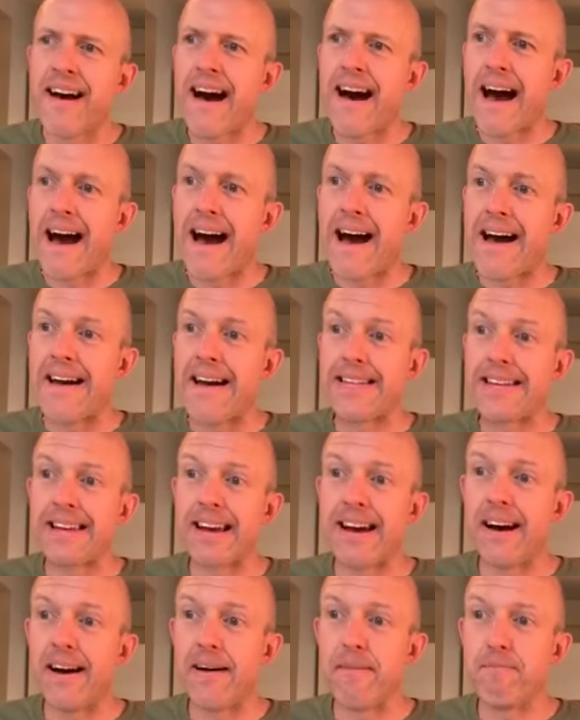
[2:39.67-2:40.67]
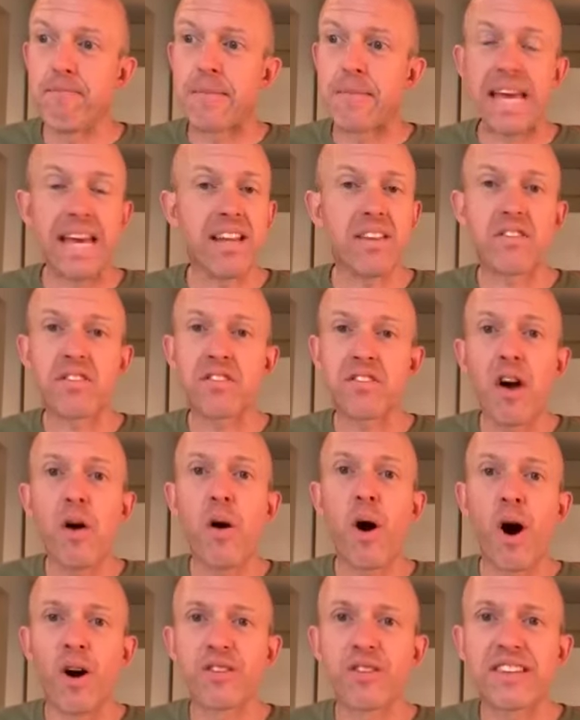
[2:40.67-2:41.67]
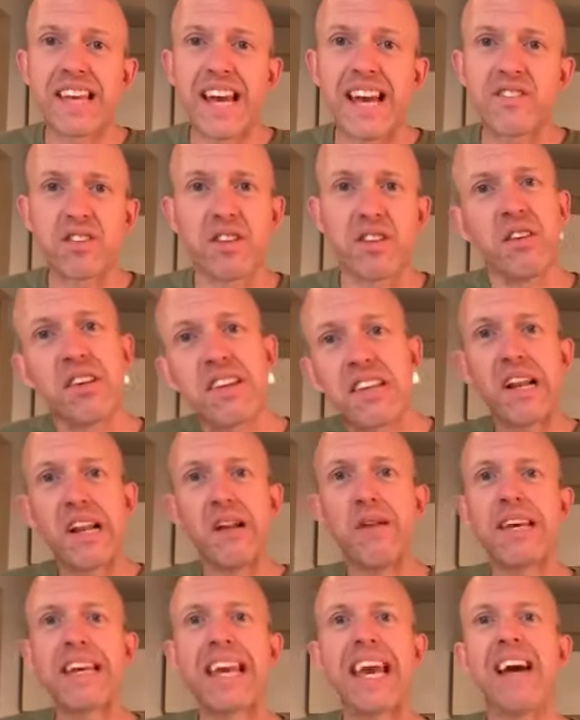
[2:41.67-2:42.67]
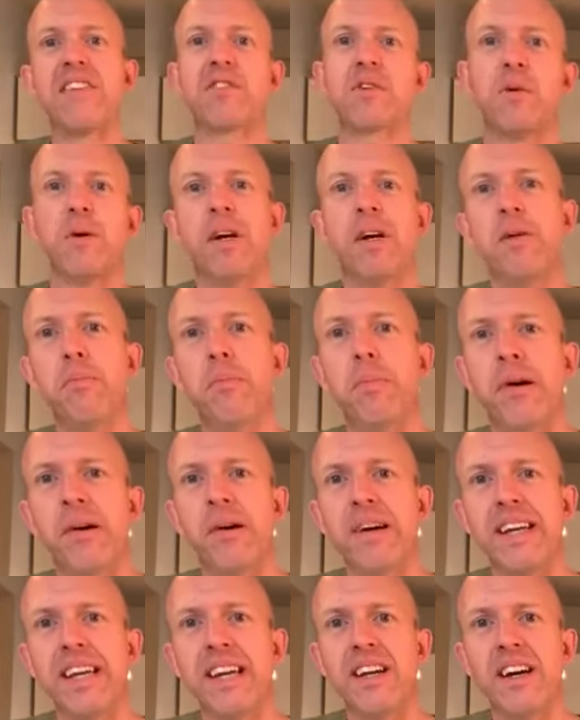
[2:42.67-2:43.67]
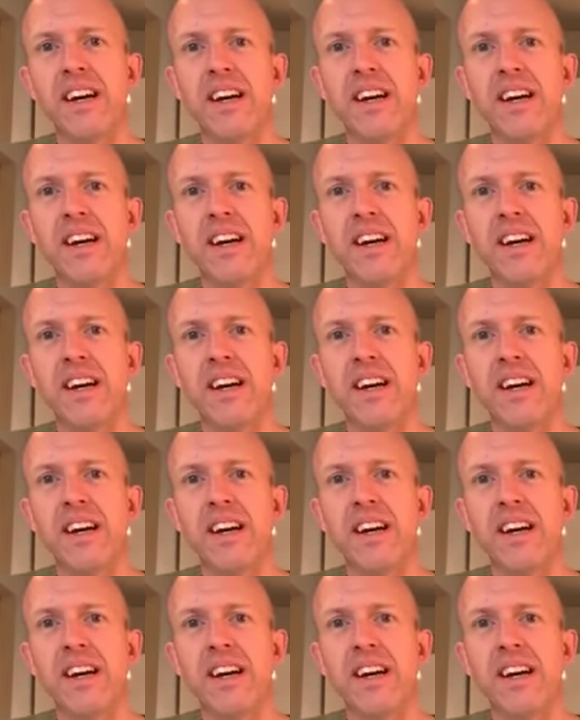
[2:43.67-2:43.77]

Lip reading: And it's so hard to get to. You can only get to it by